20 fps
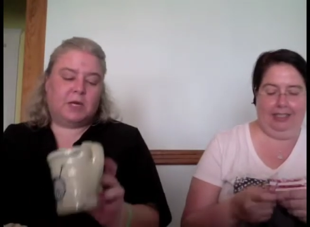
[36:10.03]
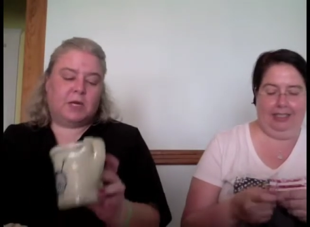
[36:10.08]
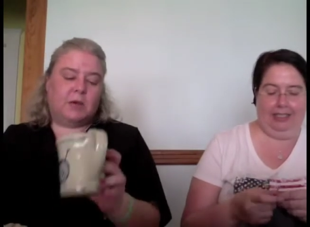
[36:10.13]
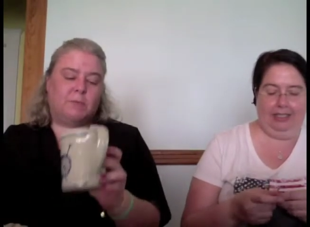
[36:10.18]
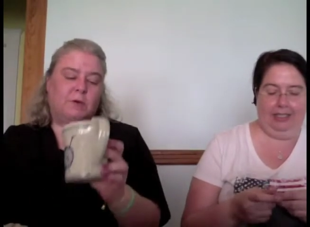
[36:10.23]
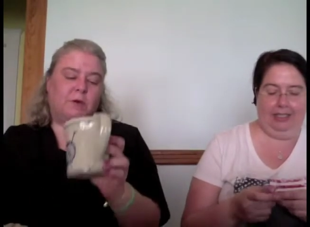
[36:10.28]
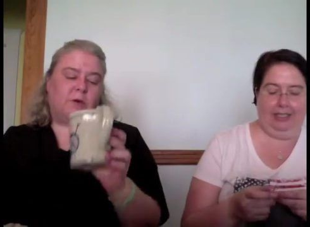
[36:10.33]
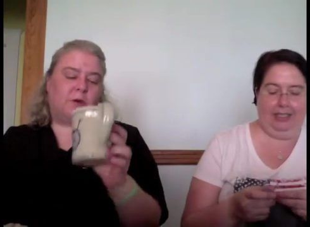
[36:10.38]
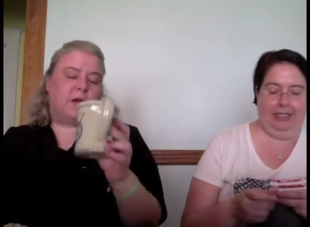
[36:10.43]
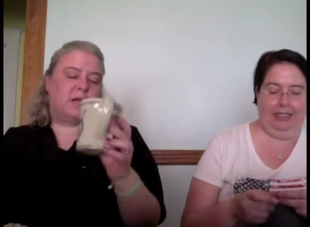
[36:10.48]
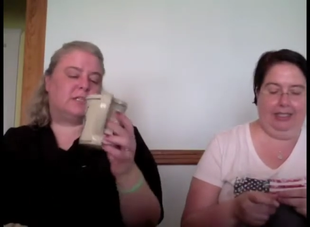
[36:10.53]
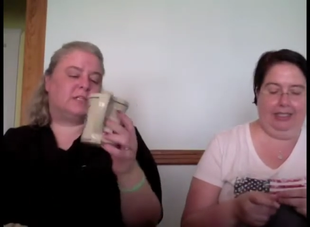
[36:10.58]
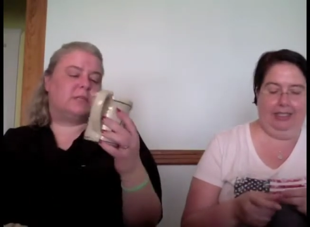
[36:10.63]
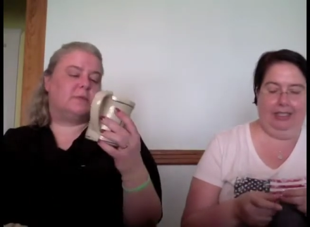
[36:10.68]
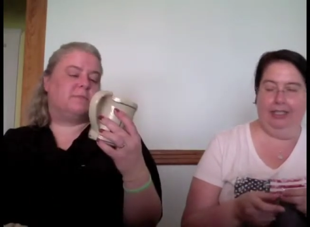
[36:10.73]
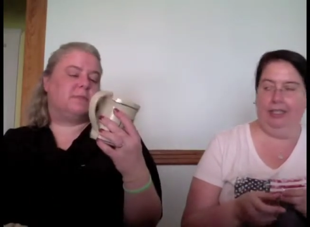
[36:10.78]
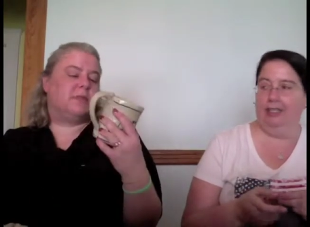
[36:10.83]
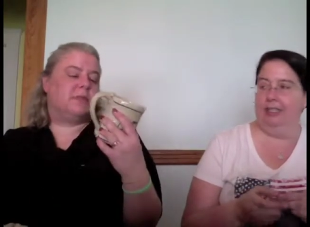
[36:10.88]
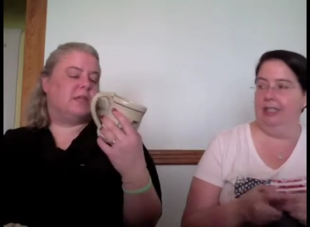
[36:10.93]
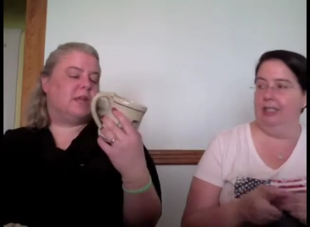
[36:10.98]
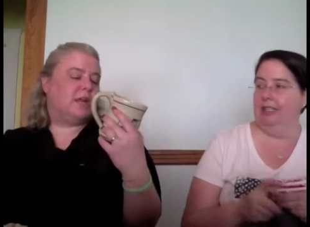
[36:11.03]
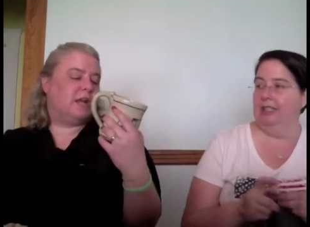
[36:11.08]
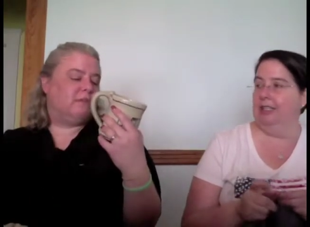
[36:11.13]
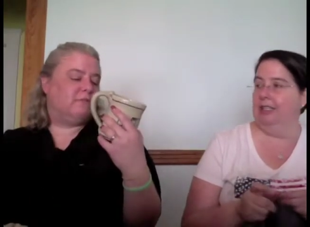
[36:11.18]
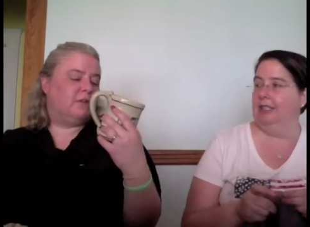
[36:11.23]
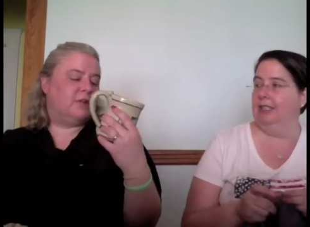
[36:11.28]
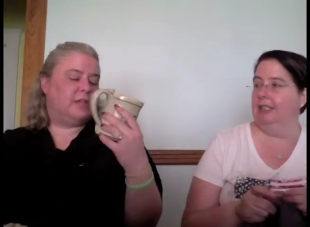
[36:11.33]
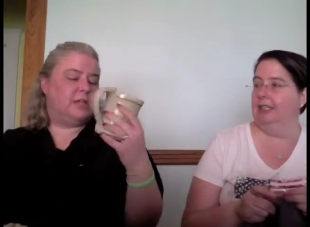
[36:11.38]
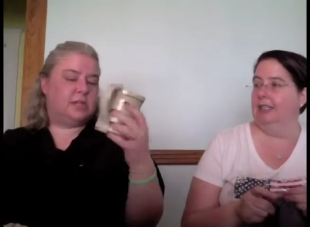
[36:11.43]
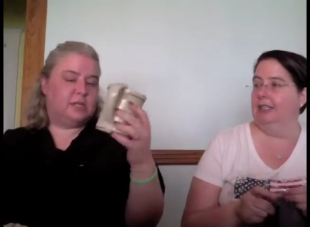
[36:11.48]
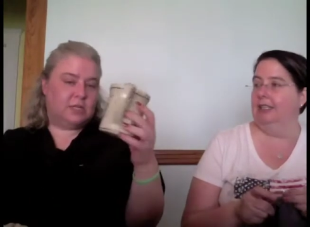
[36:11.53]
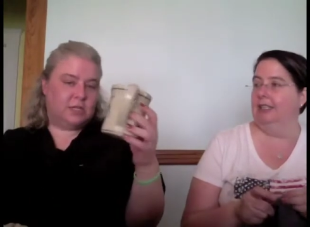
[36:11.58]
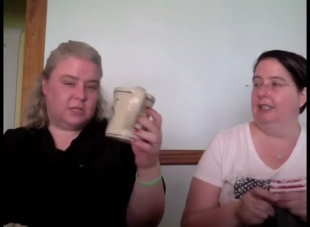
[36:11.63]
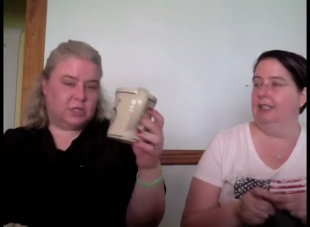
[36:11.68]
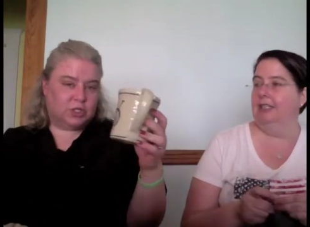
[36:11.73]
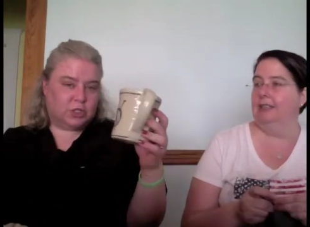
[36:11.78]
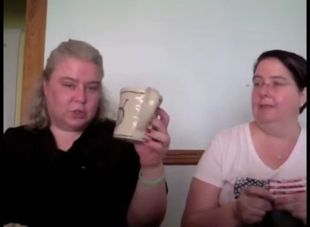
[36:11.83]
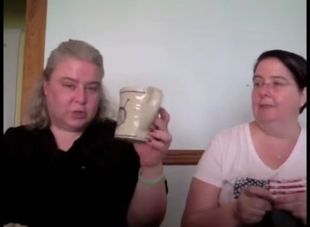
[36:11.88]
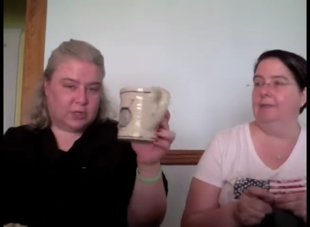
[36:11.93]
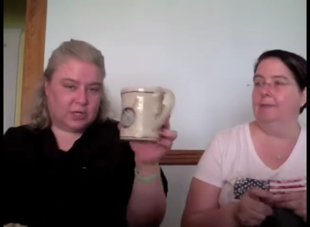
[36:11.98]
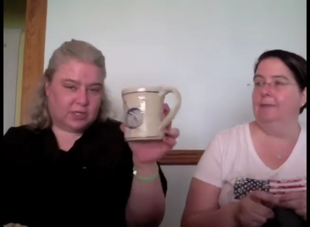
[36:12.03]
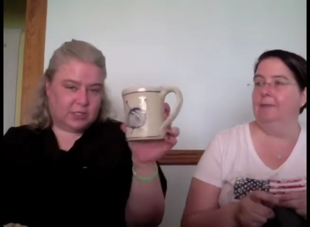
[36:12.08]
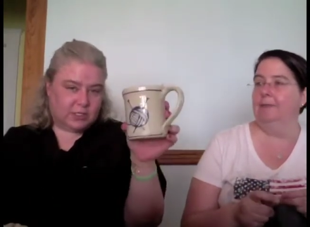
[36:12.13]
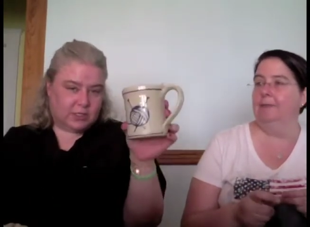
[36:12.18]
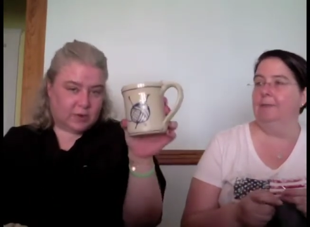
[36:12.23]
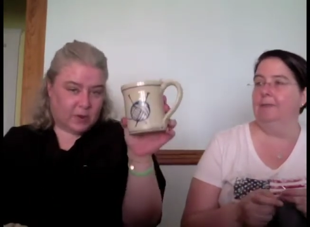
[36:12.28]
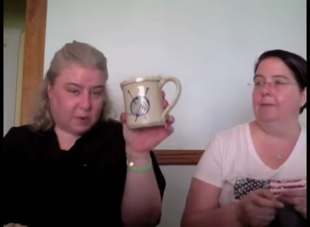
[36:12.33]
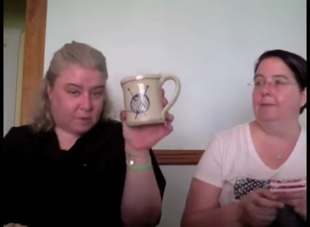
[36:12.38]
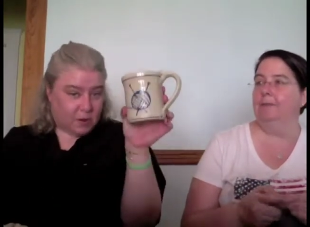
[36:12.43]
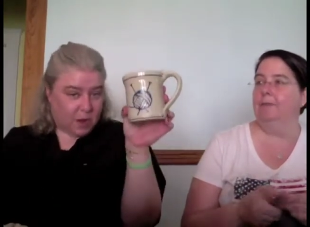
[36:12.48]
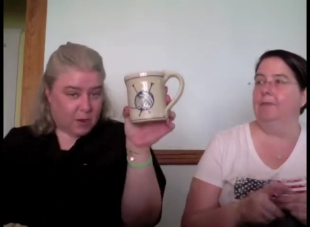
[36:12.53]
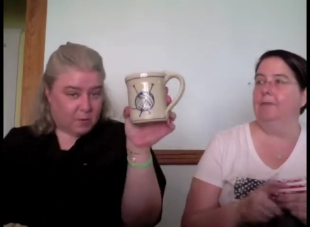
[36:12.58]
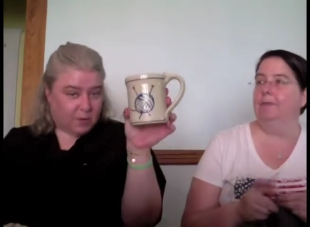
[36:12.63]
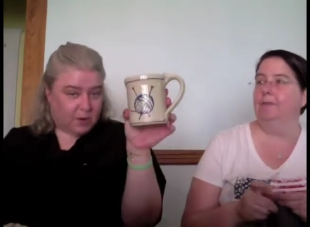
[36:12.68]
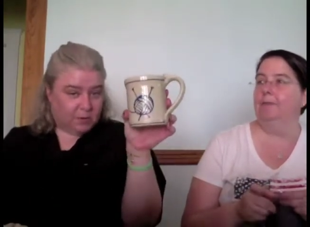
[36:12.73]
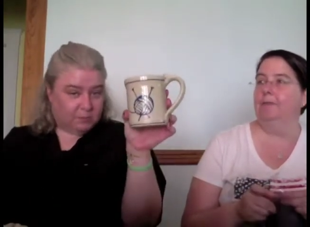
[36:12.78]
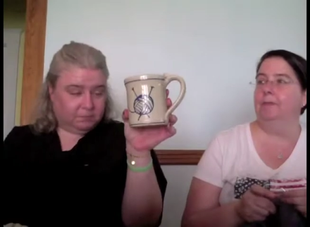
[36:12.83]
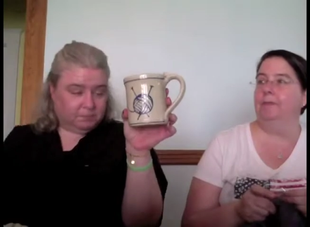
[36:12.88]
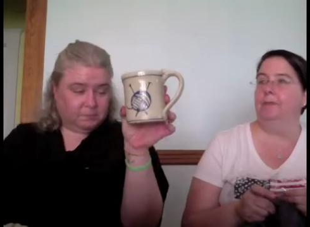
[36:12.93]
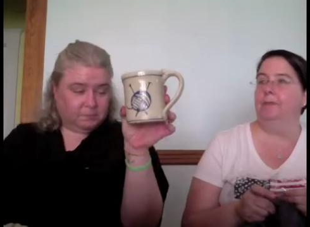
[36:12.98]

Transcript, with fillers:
Speaker 1: to come across something that I really enjoyed, so I bought one.